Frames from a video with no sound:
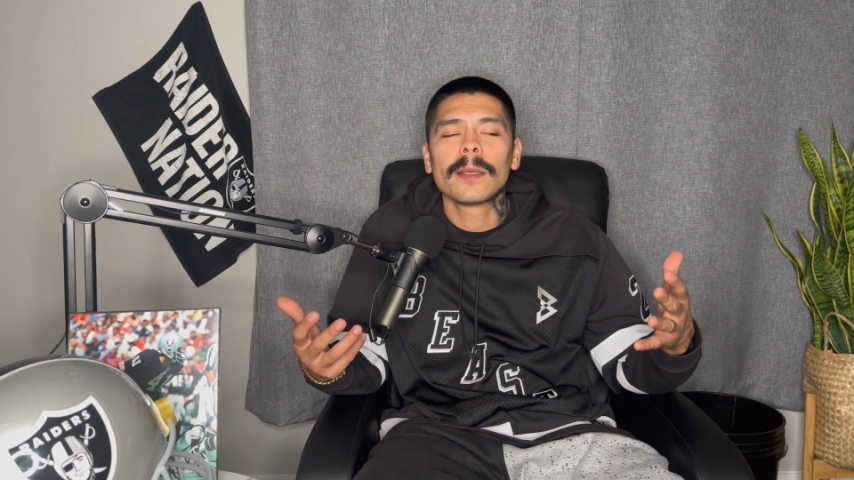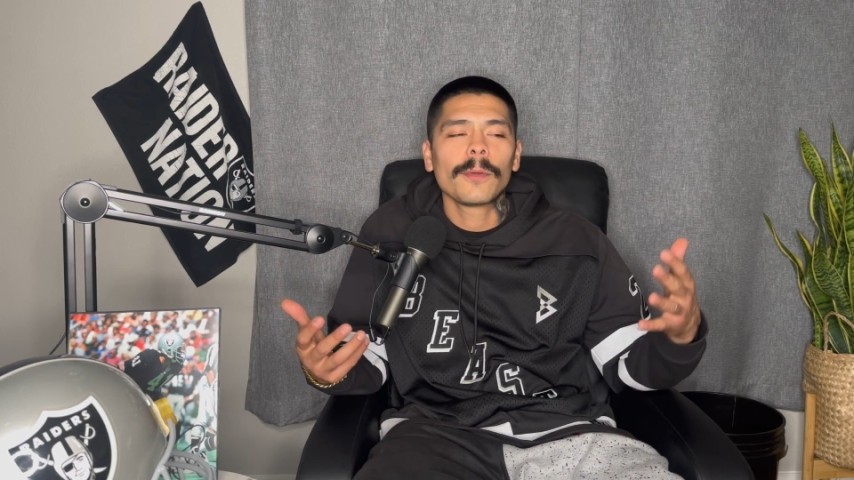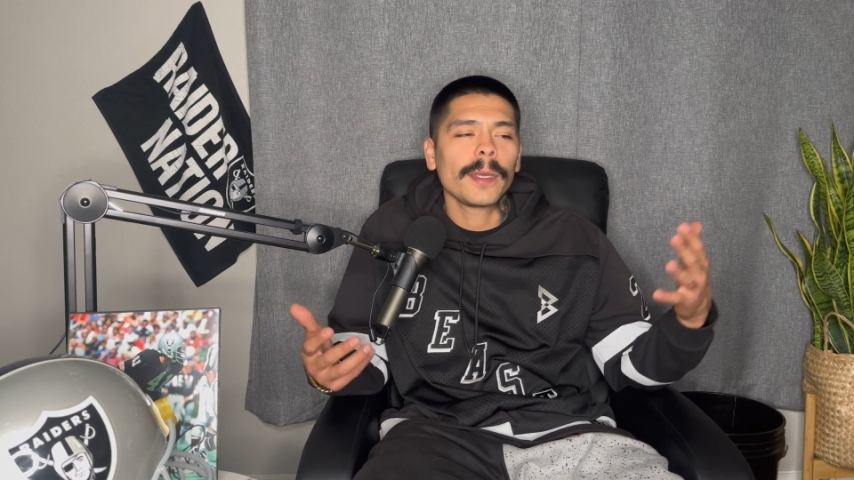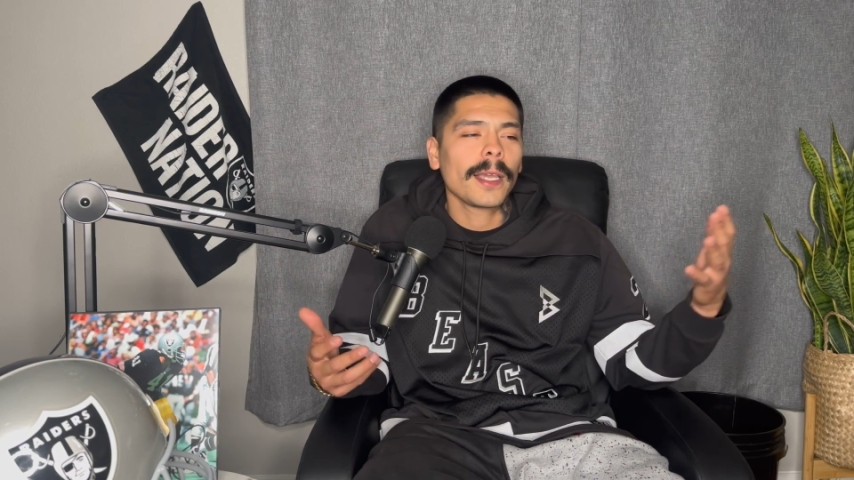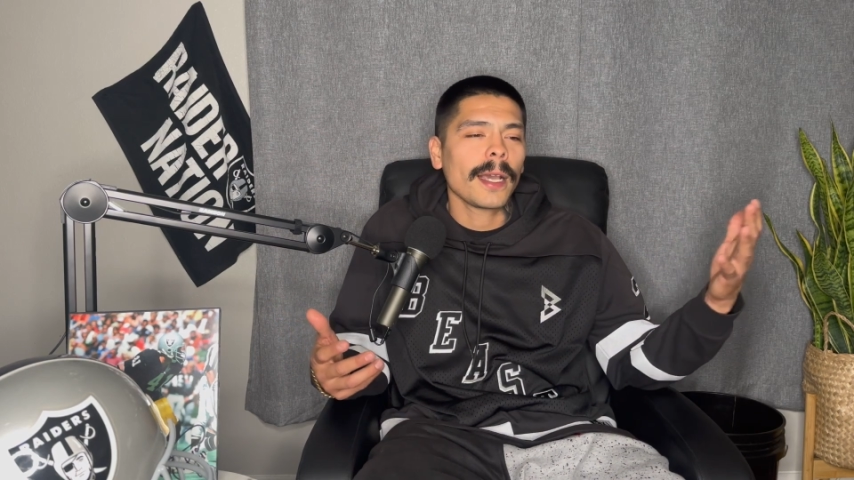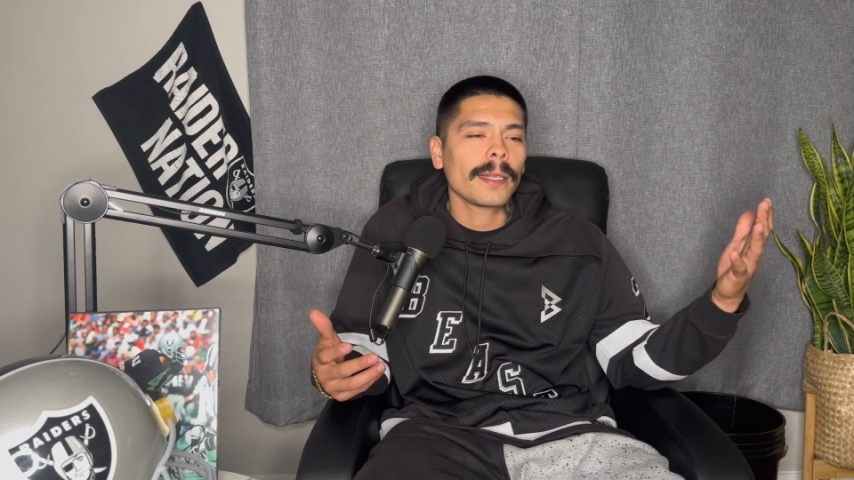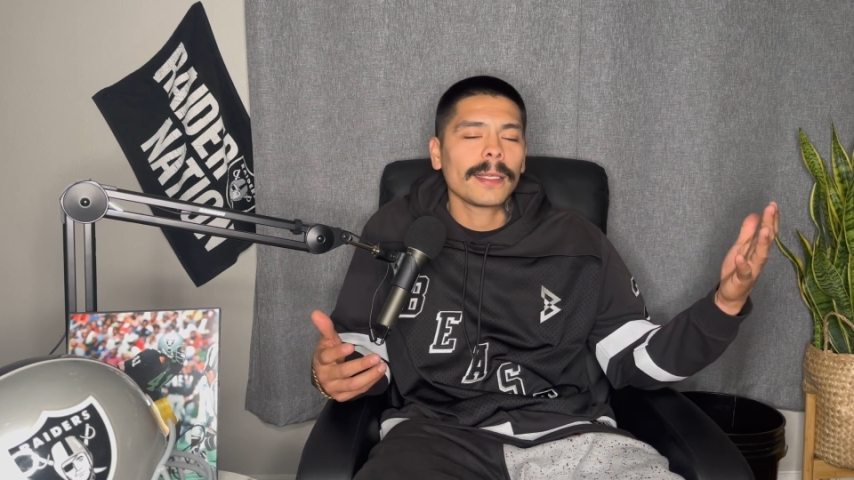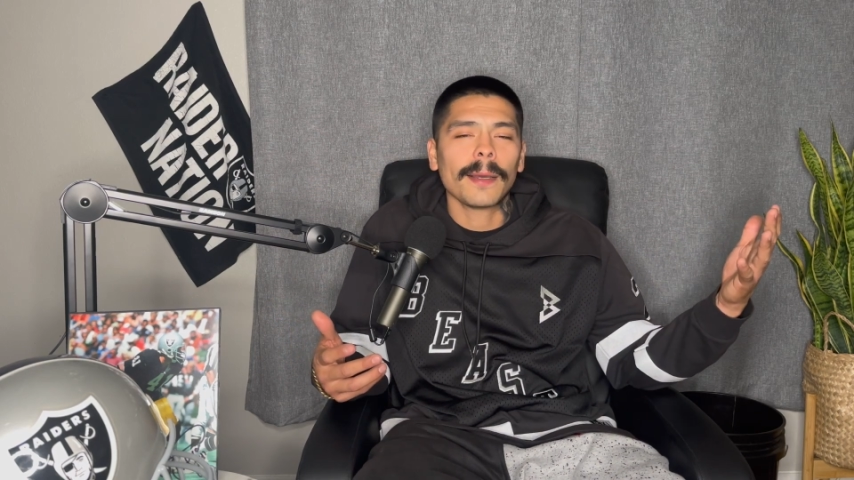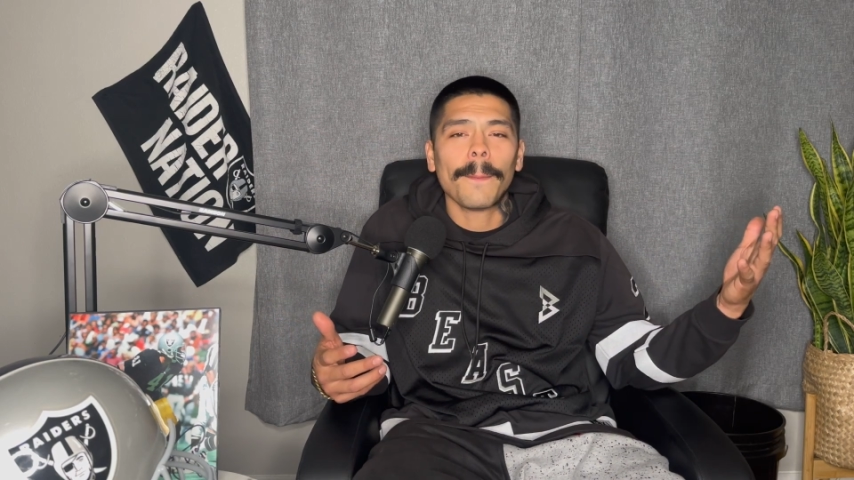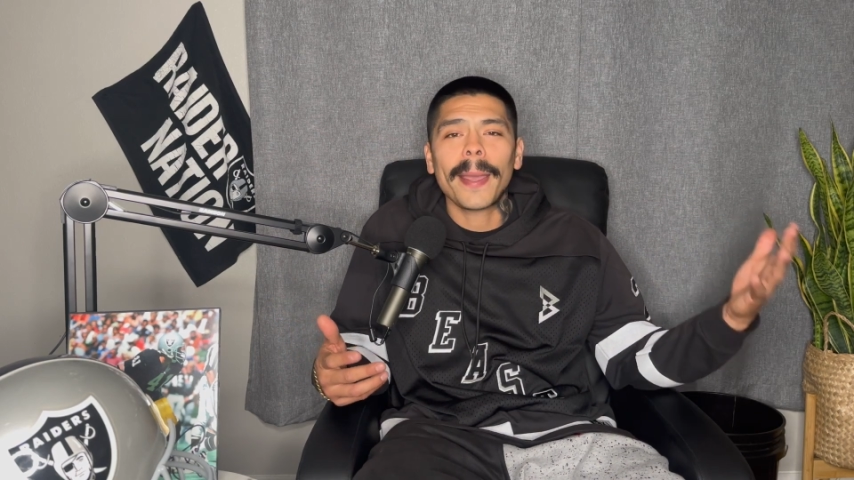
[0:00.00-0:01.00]
We got
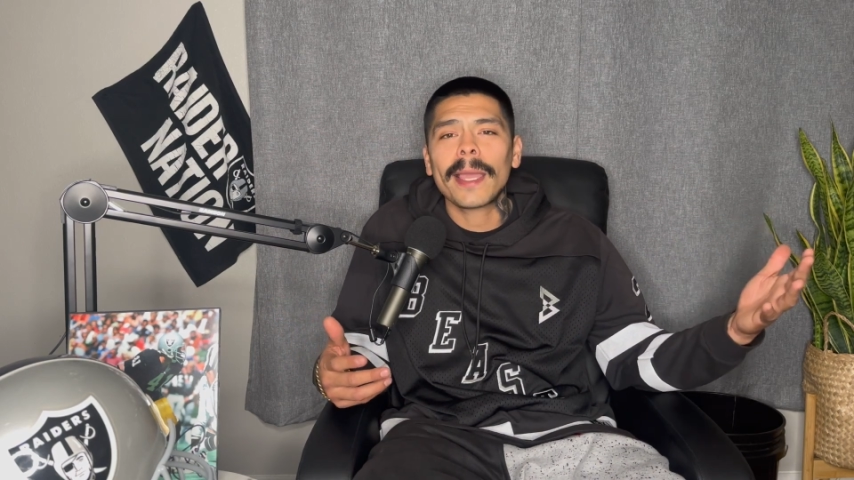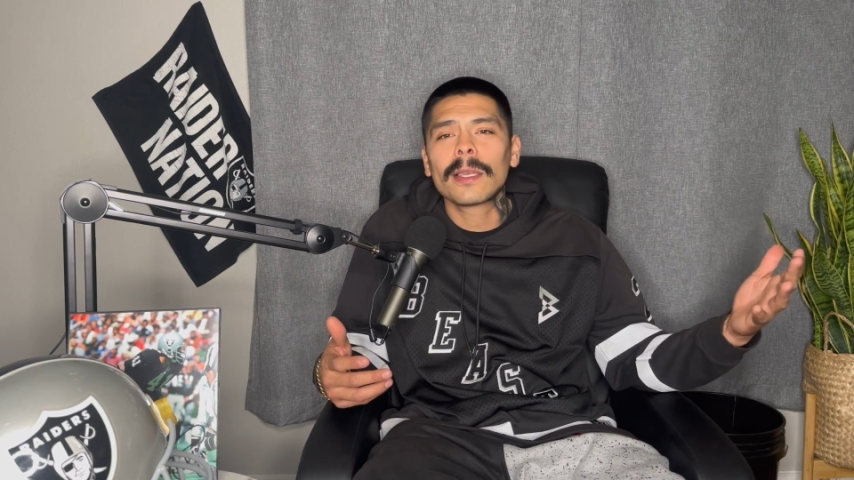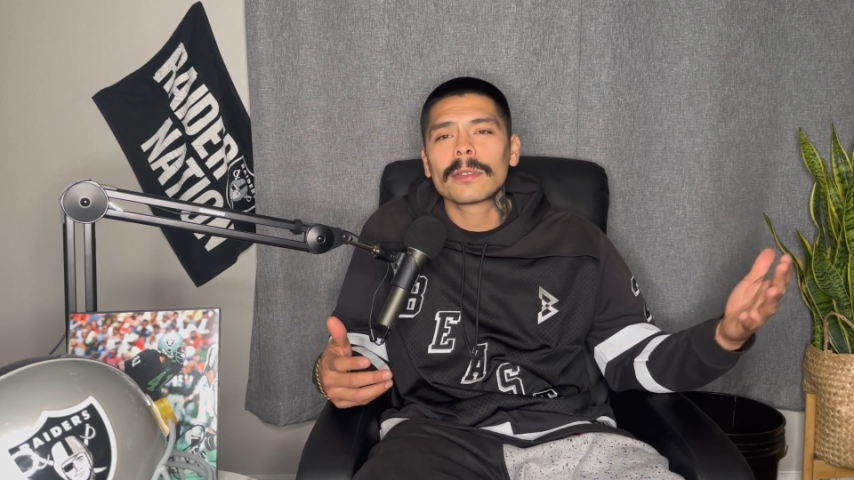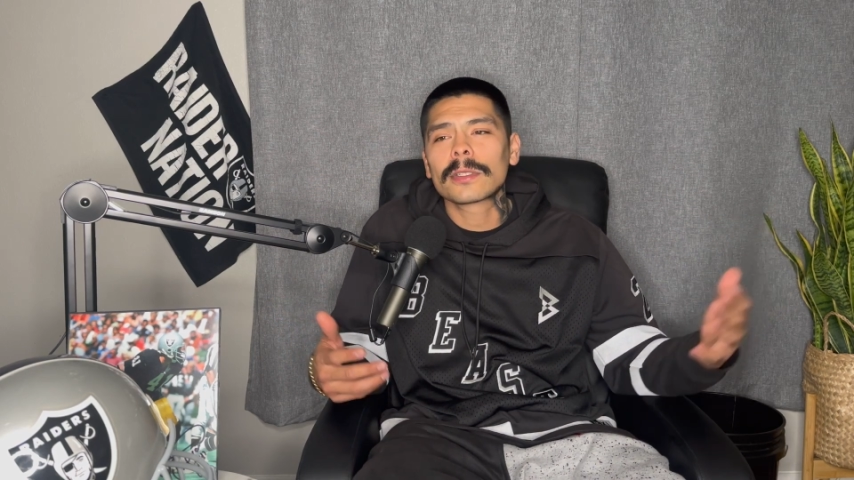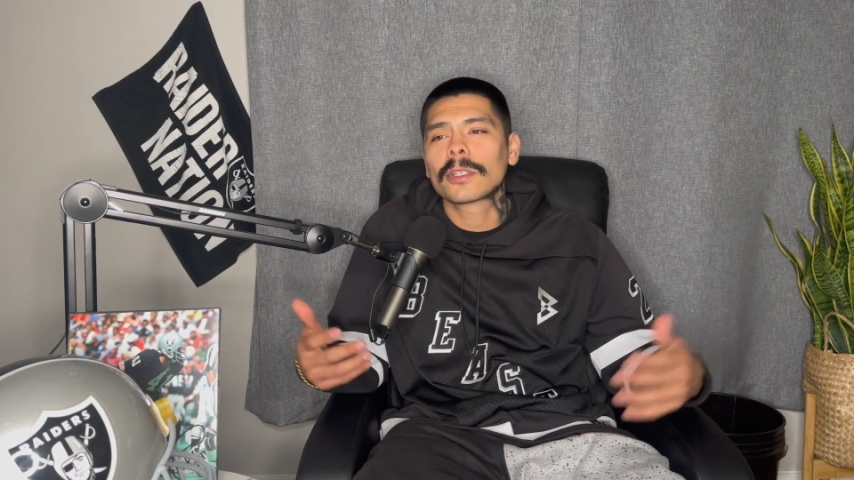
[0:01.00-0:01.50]
the Bengals